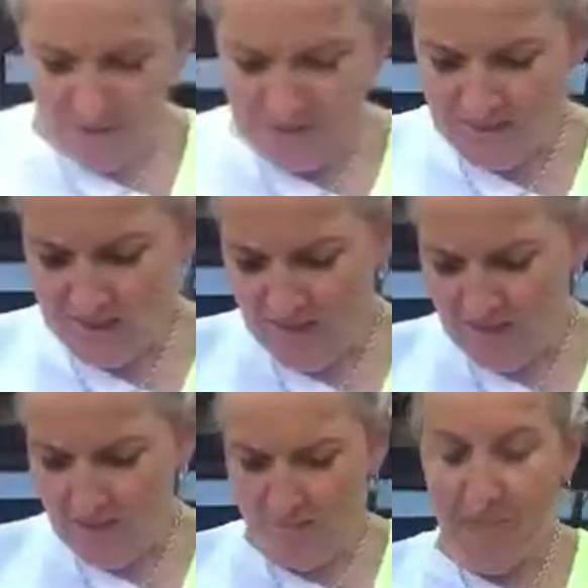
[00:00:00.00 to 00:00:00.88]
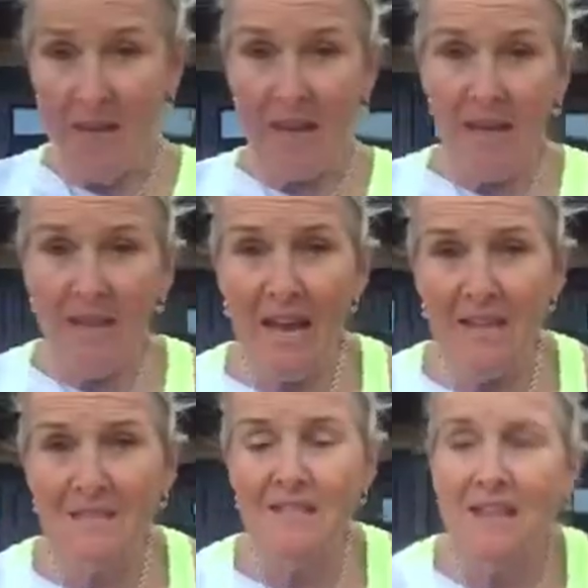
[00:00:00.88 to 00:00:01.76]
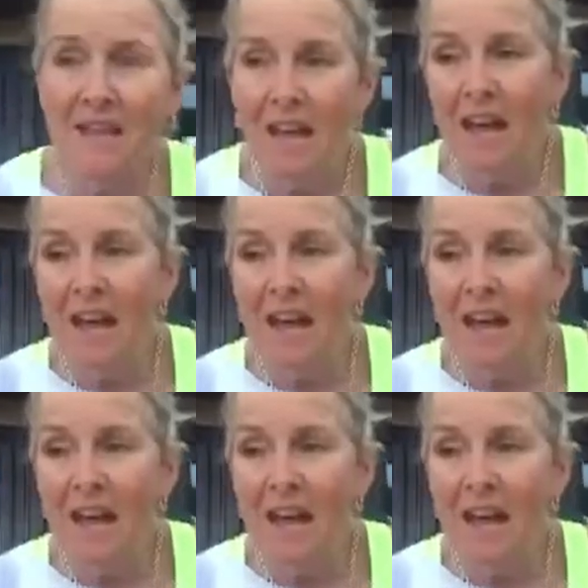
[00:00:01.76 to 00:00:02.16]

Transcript: But yes,